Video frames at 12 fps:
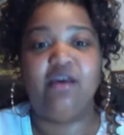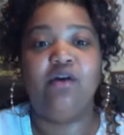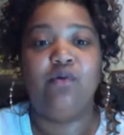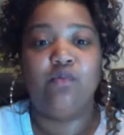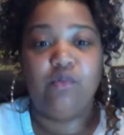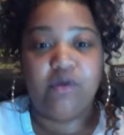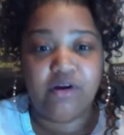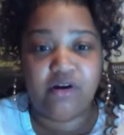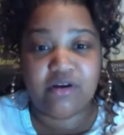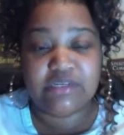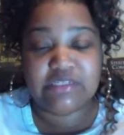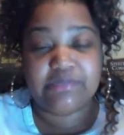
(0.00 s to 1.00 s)
where
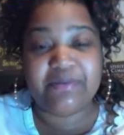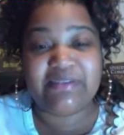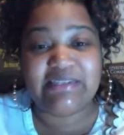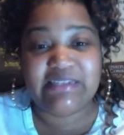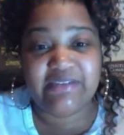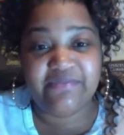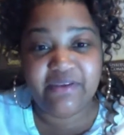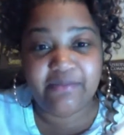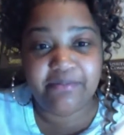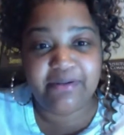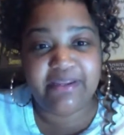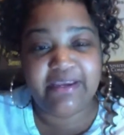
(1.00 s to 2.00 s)
are
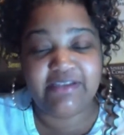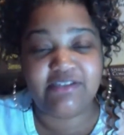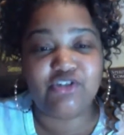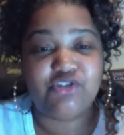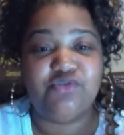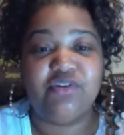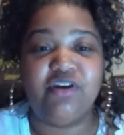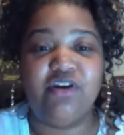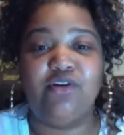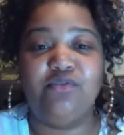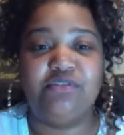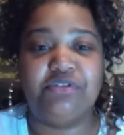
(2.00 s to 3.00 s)
specific places you can
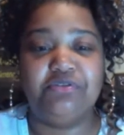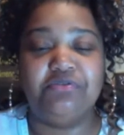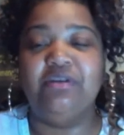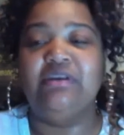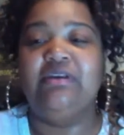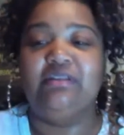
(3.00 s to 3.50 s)
go to